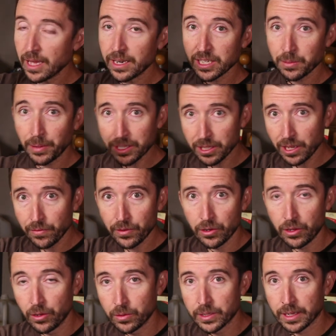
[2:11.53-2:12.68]
and especially if you're
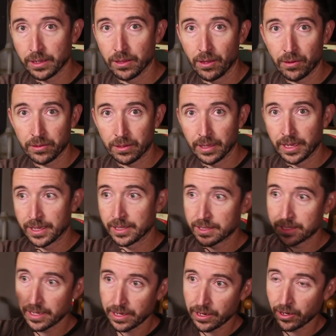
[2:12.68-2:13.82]
using a long
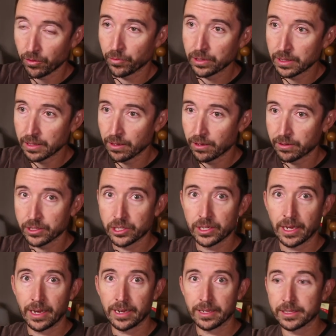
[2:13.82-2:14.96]
lens, taking a really long
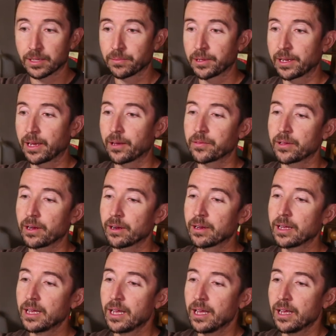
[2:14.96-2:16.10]
shot at something out there,
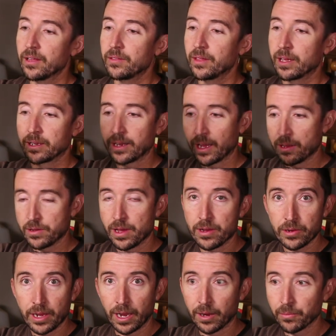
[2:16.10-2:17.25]
then yeah, you get
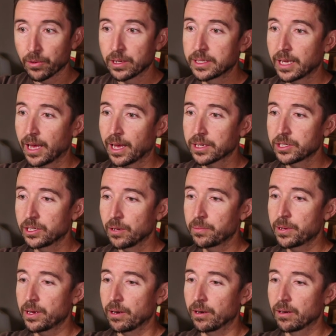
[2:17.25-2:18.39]
your camera attached up
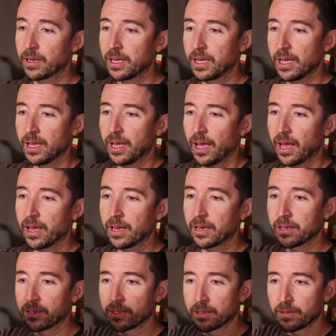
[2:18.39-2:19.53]
here,
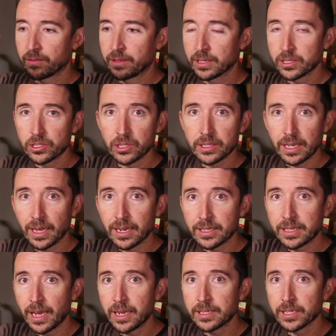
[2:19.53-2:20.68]
and this just kind of
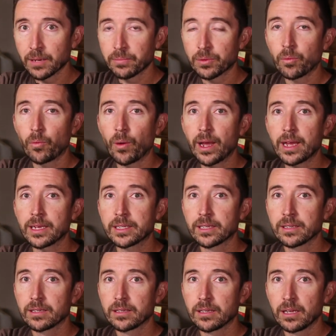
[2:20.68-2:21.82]
takes up the weight